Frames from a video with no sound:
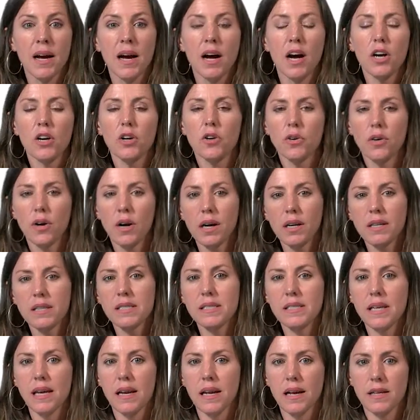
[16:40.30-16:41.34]
across
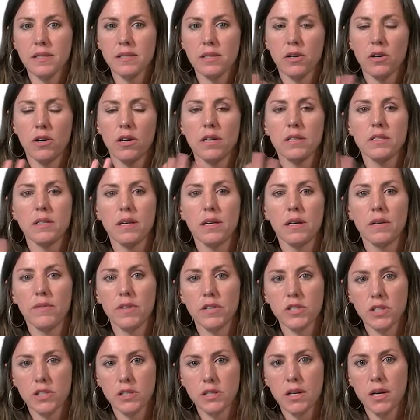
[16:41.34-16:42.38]
settings, across intervention